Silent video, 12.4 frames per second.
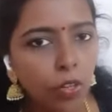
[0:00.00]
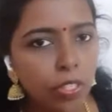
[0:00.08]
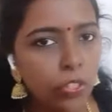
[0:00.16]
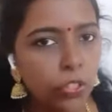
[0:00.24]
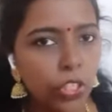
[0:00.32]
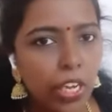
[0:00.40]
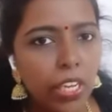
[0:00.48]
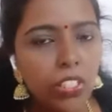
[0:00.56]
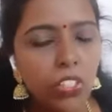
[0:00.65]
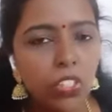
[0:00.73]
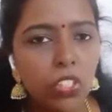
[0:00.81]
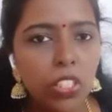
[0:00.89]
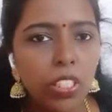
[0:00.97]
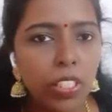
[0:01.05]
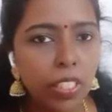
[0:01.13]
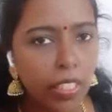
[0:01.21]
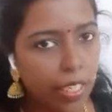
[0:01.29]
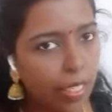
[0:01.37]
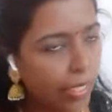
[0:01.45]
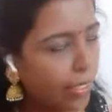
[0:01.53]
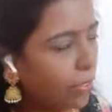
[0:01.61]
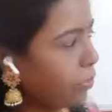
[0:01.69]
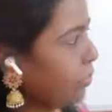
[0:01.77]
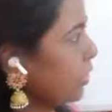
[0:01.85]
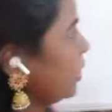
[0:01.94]
change in color.
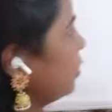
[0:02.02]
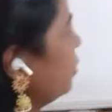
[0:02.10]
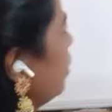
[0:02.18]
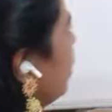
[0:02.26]
First one